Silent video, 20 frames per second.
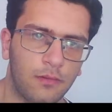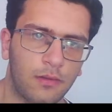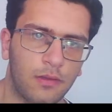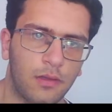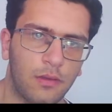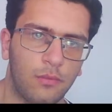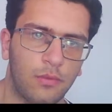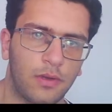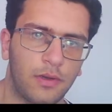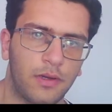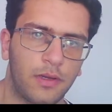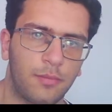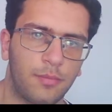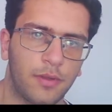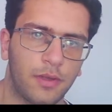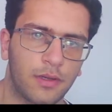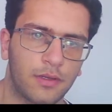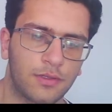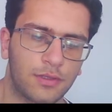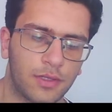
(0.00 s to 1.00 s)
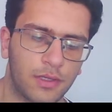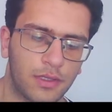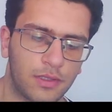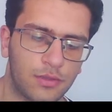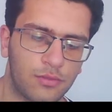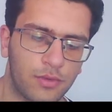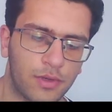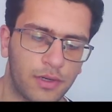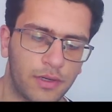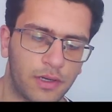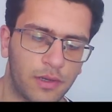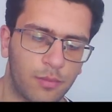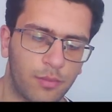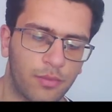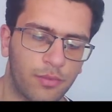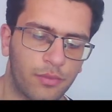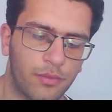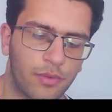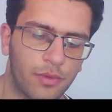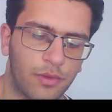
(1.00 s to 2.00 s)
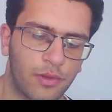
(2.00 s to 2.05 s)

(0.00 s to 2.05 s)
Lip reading: Okay, we are up exchange. We are up.